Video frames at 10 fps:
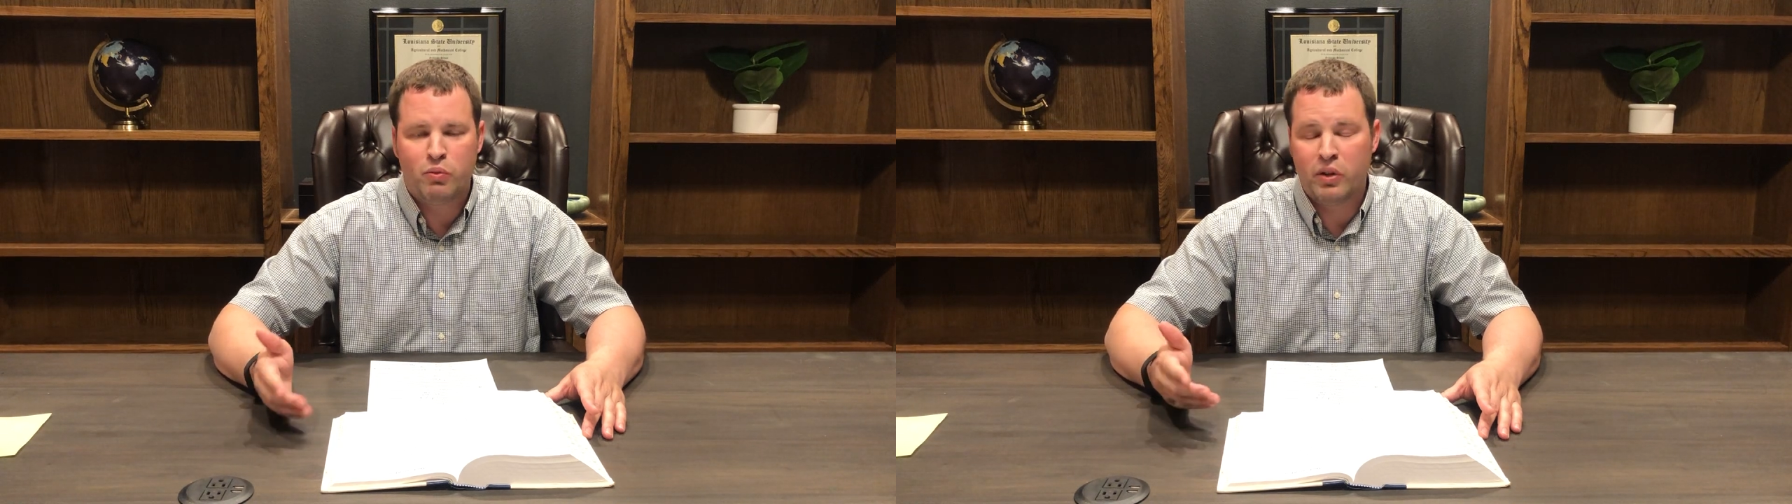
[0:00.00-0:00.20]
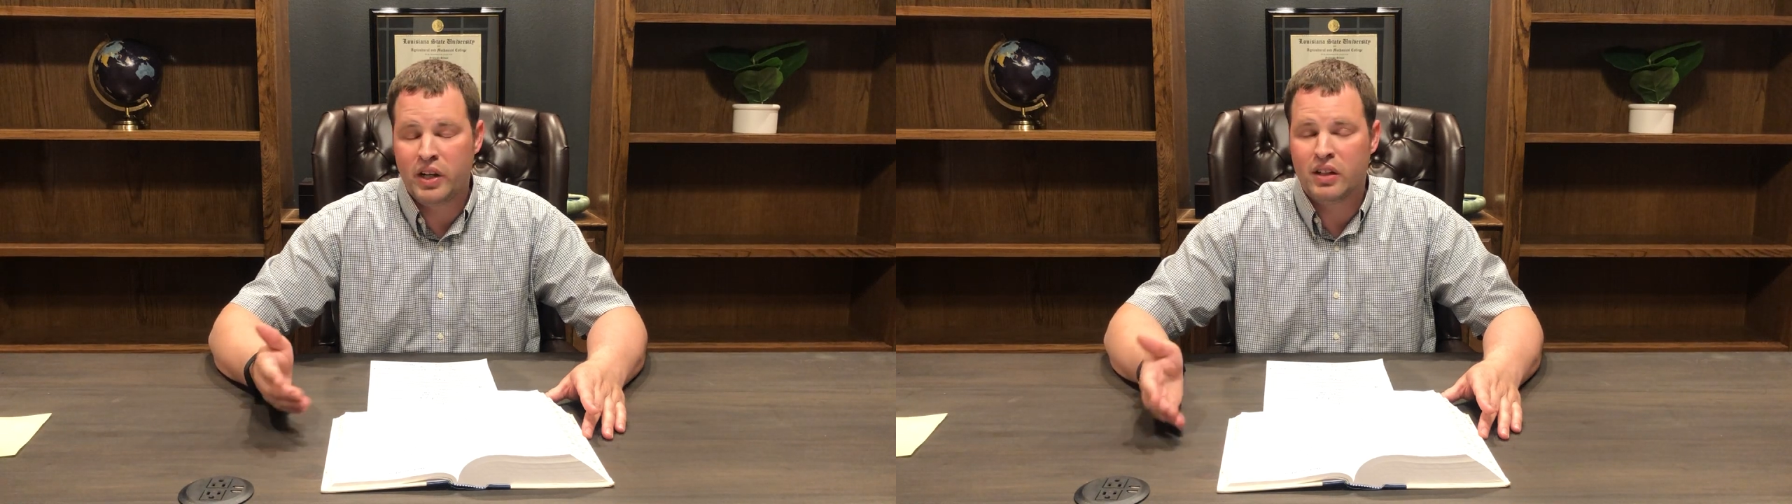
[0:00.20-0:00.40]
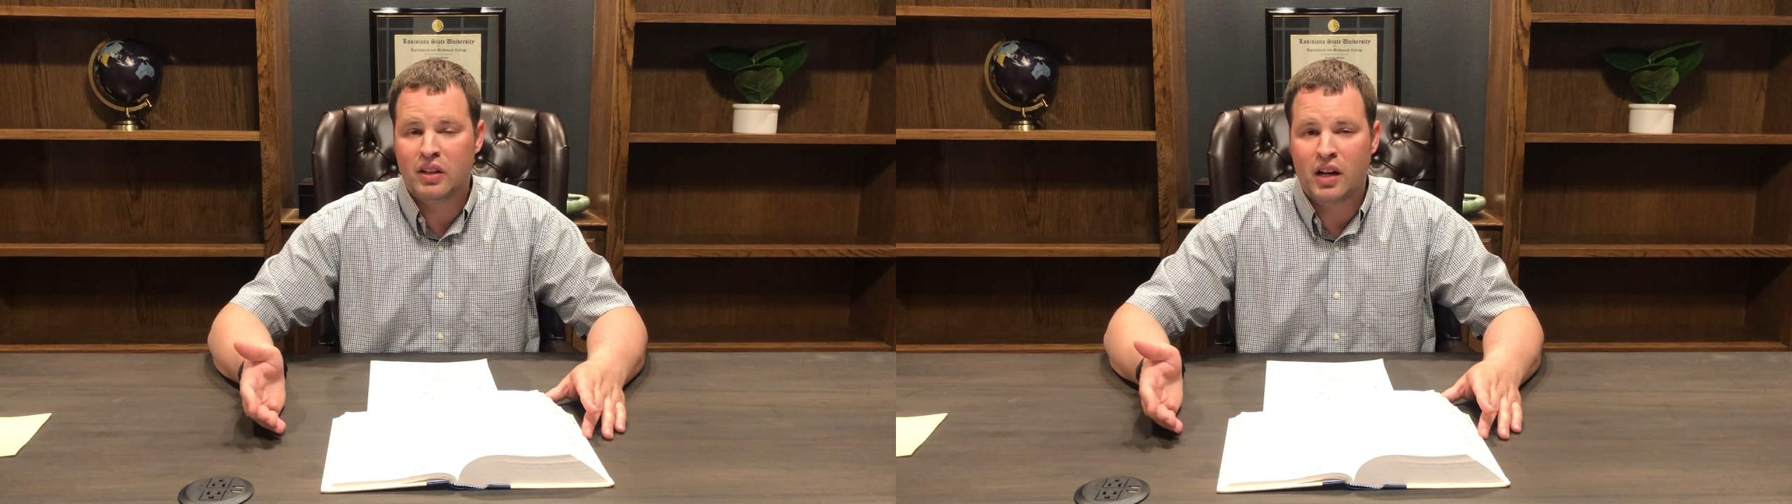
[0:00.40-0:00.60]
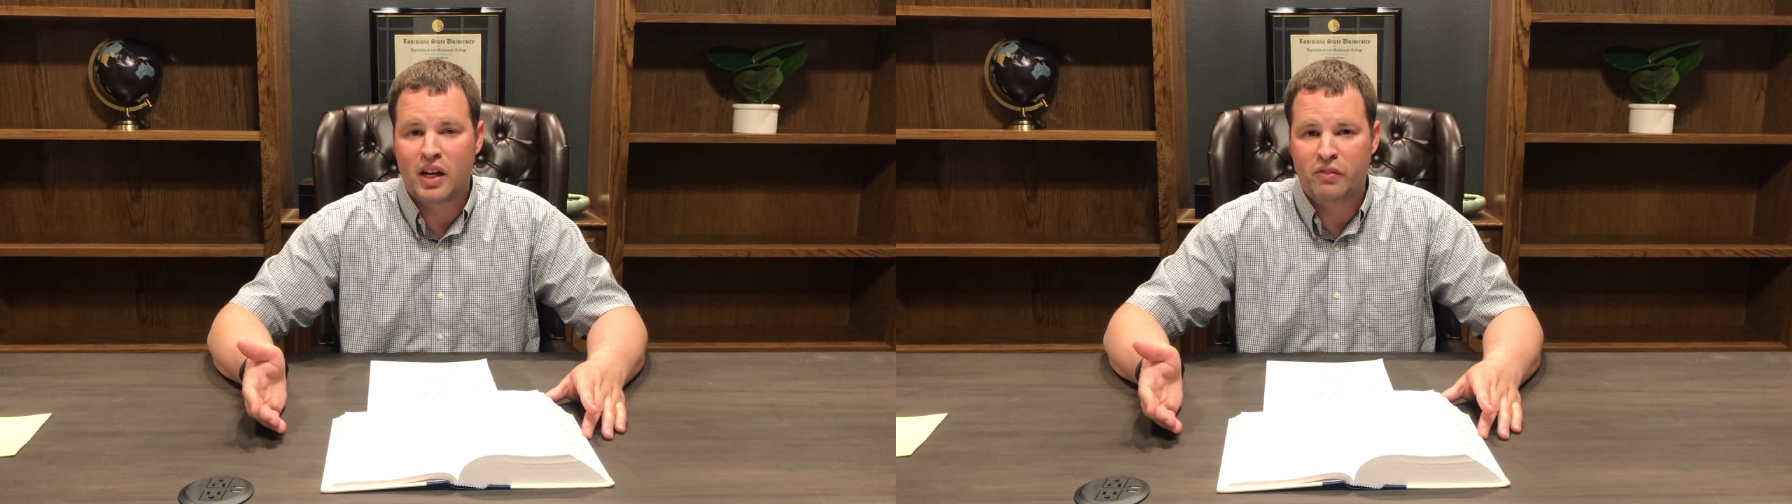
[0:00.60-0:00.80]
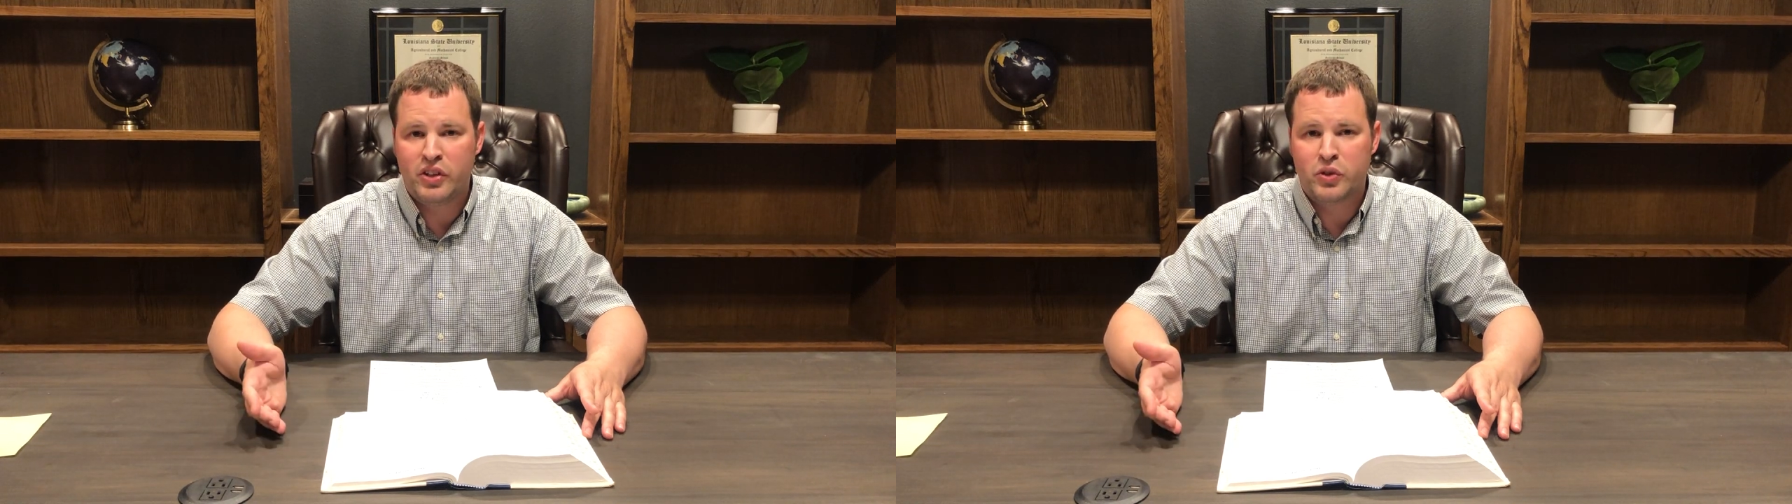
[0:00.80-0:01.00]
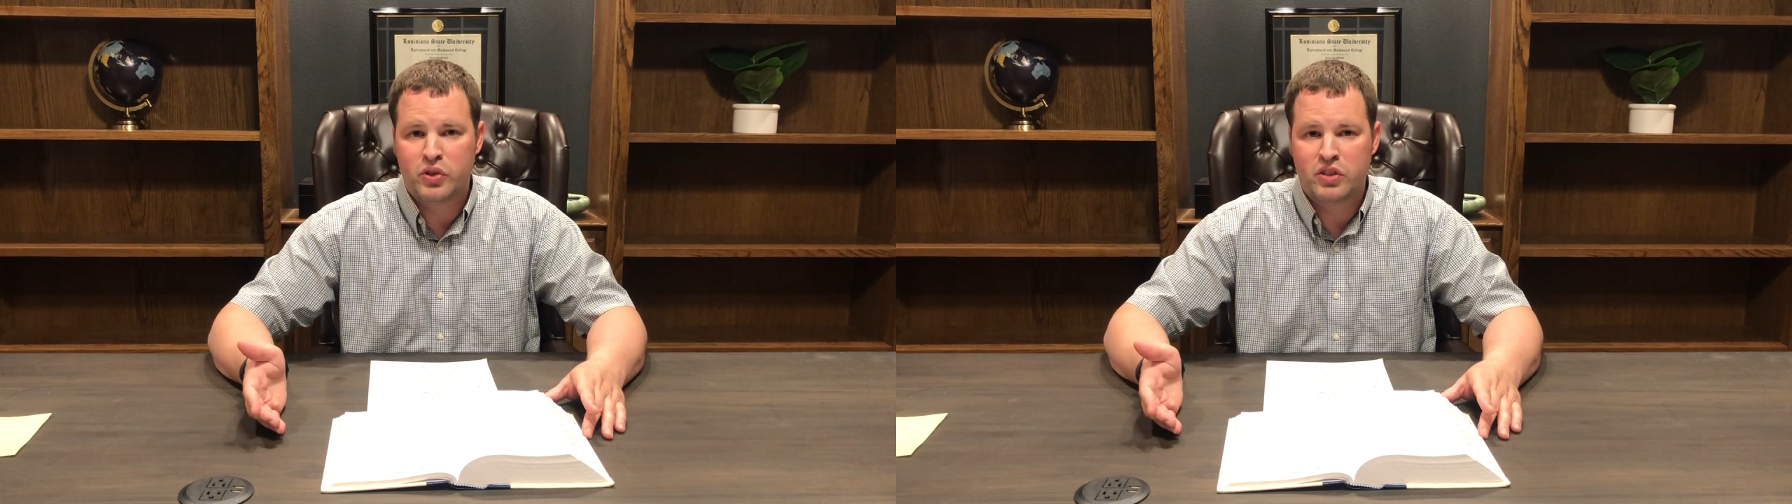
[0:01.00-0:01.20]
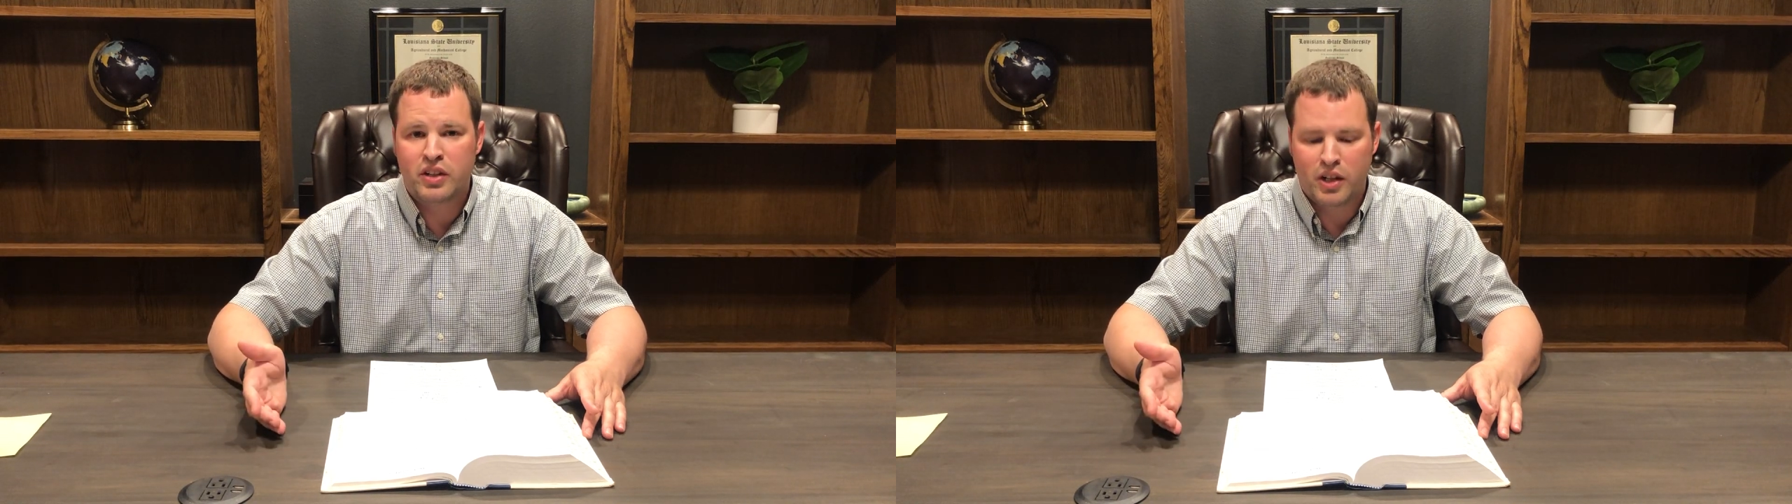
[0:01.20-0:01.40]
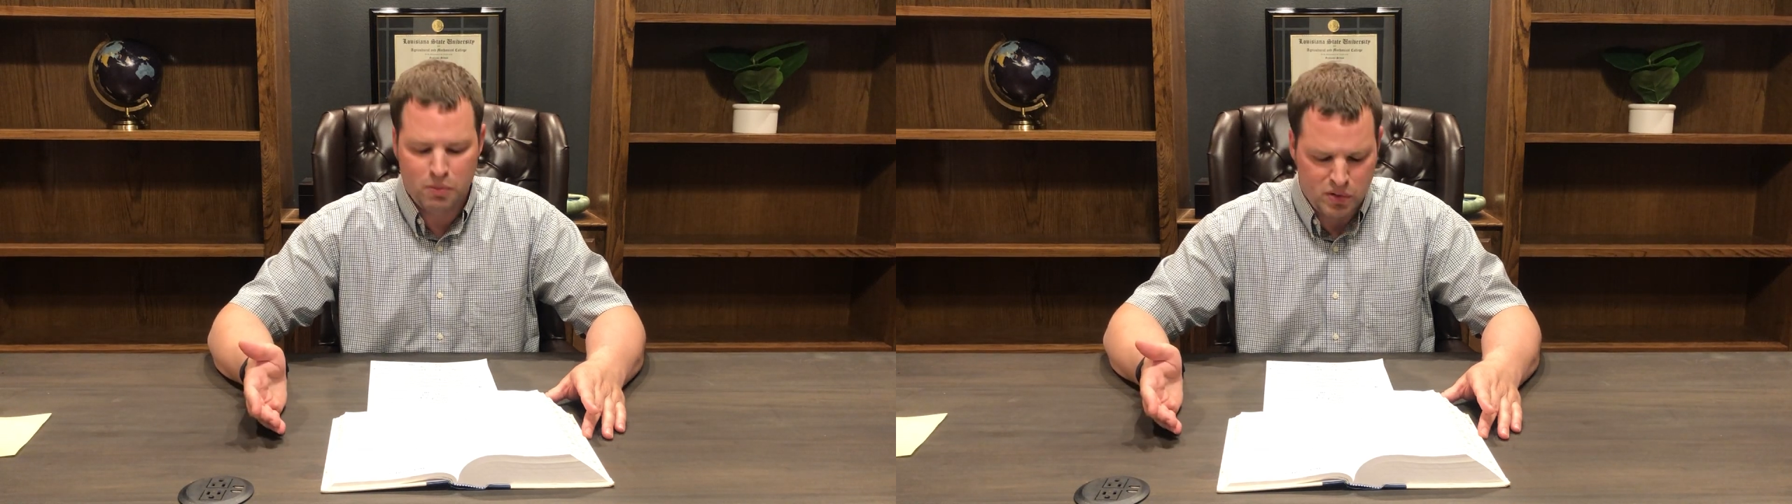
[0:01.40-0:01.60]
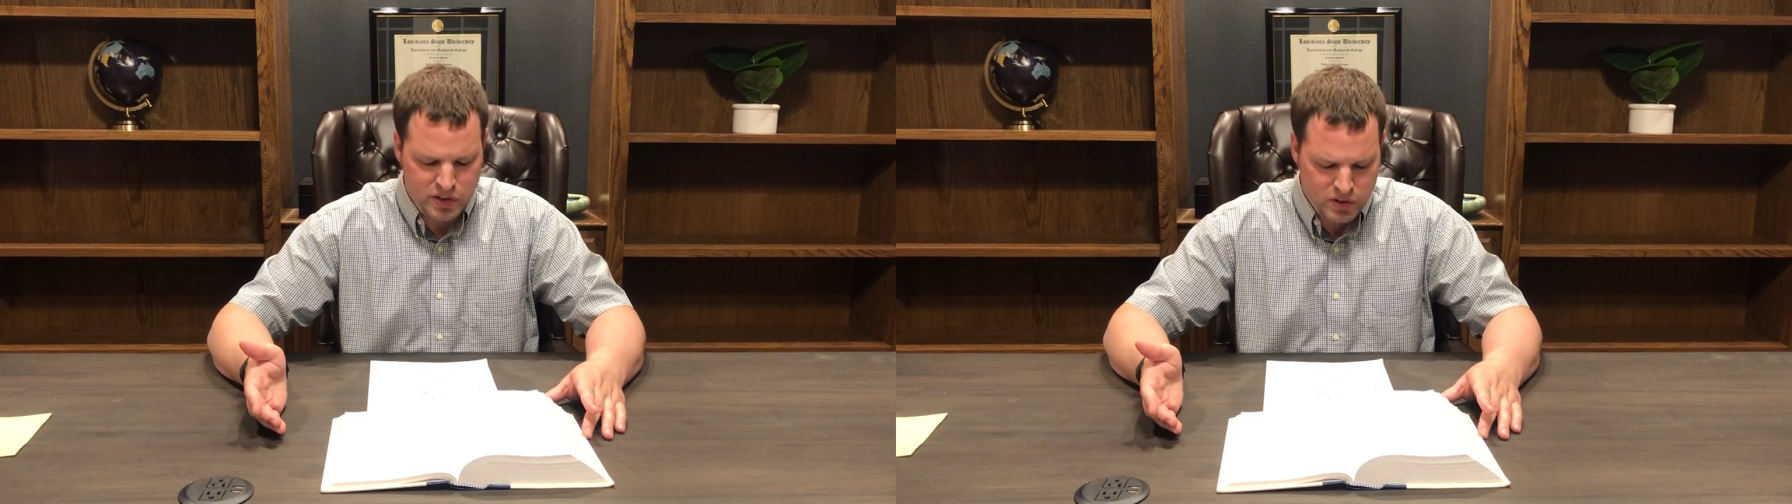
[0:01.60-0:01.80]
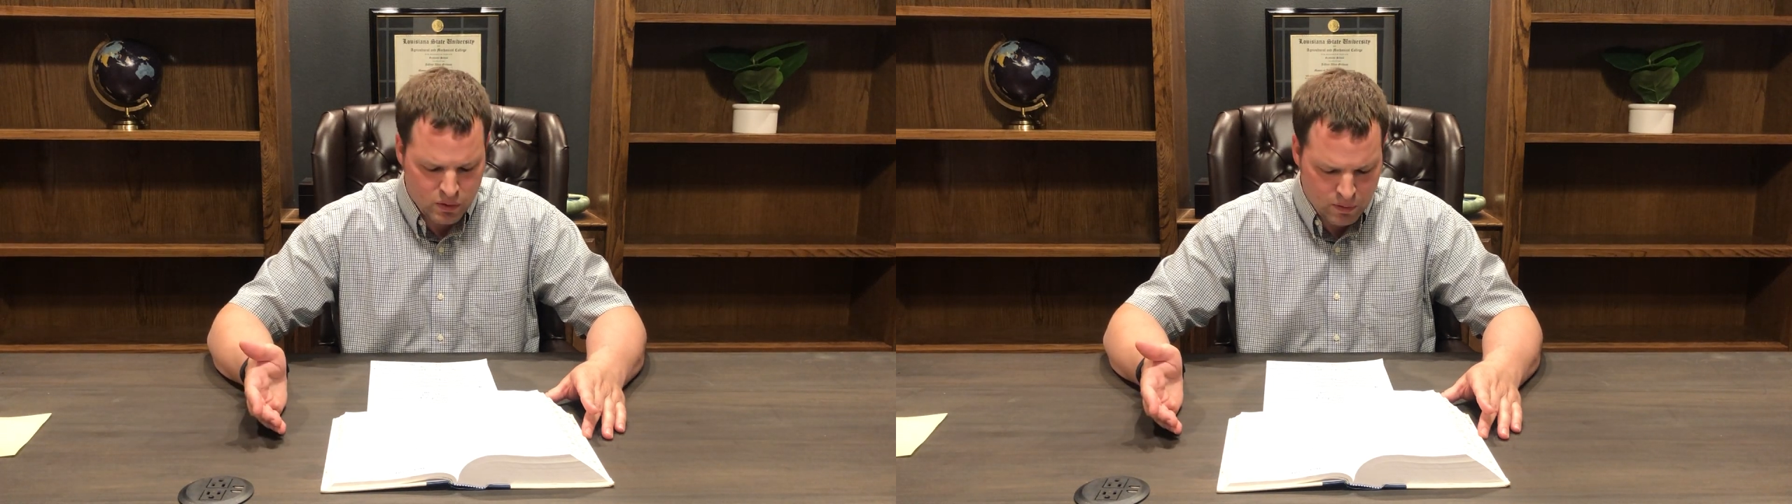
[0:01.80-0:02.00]
and we're getting a lot of interest at our
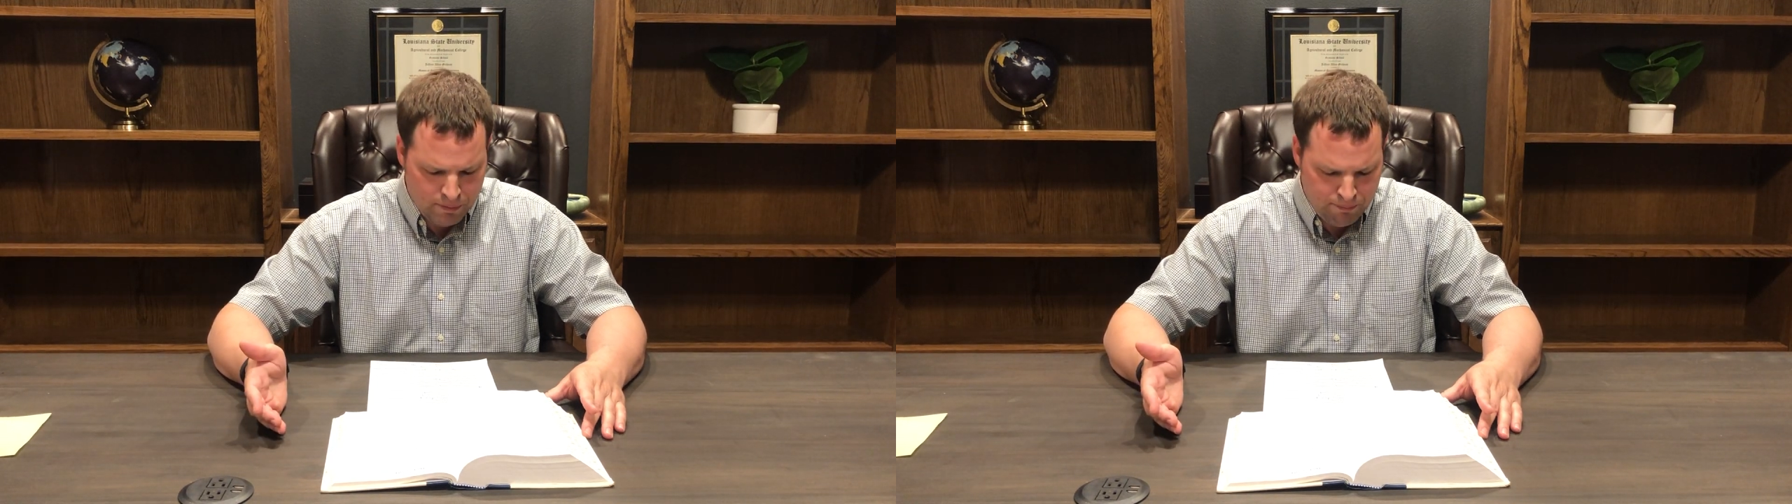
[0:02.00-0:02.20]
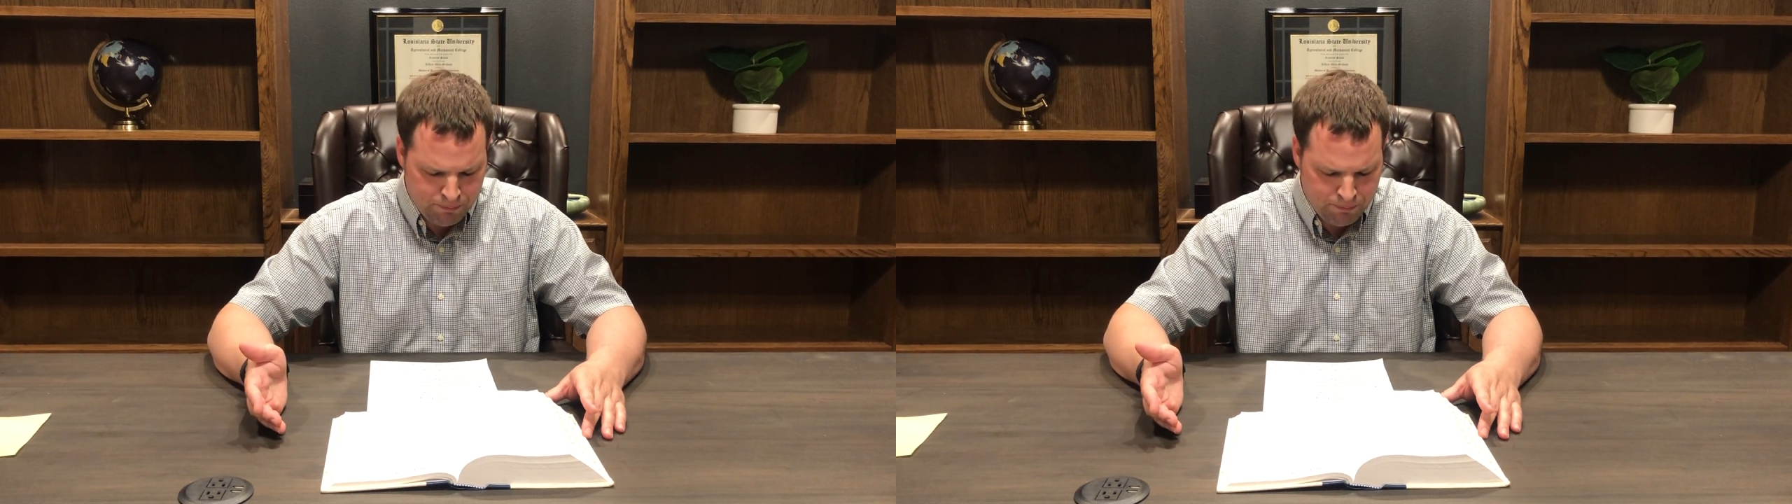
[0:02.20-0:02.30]
preschool.